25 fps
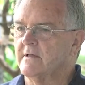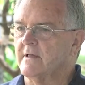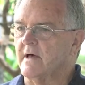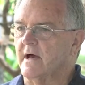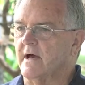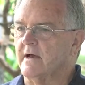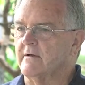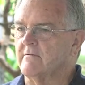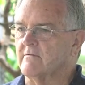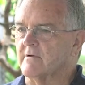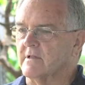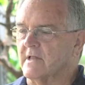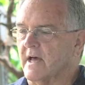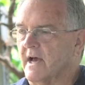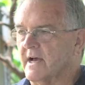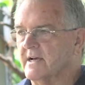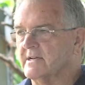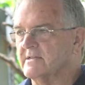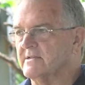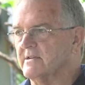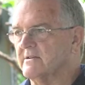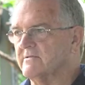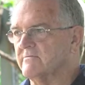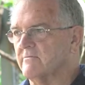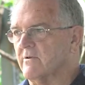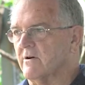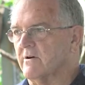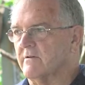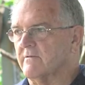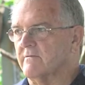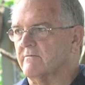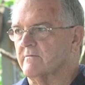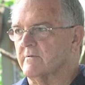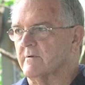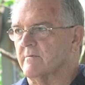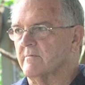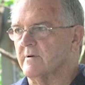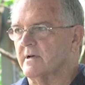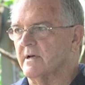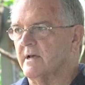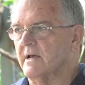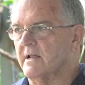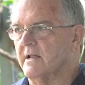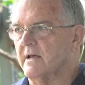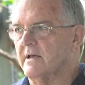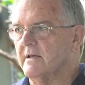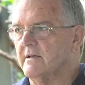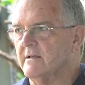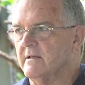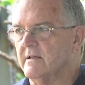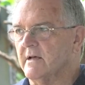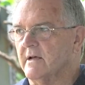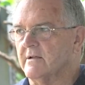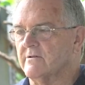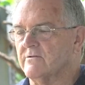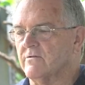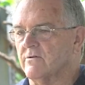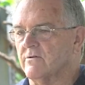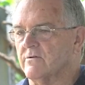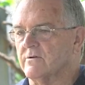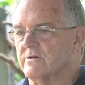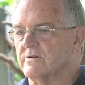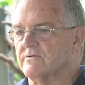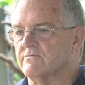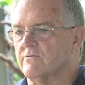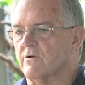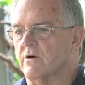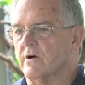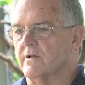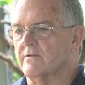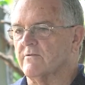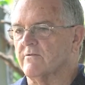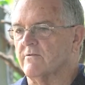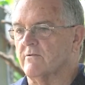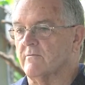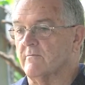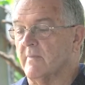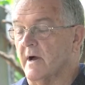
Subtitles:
they relaxed us right from the beginning. They took us right through.